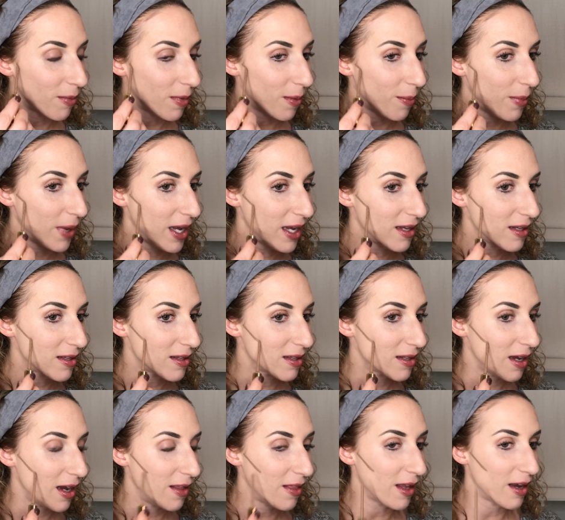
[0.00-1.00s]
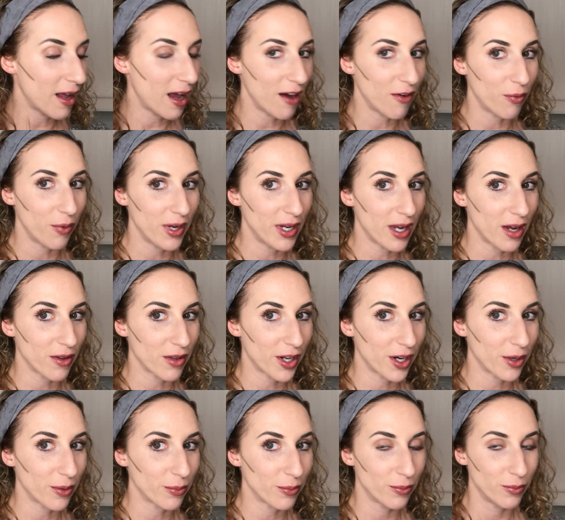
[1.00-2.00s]
the base and then halfway down
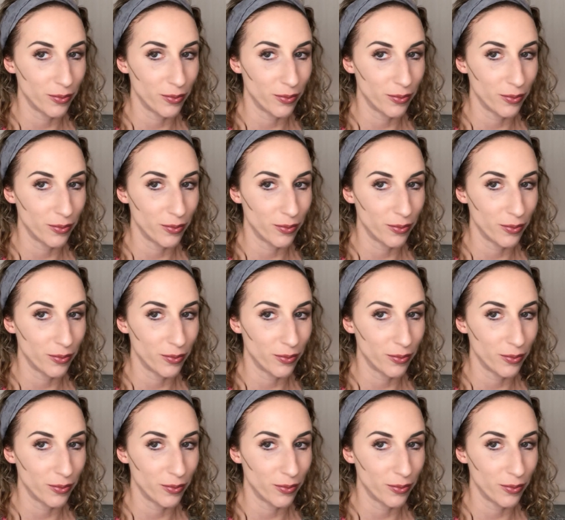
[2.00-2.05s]
there.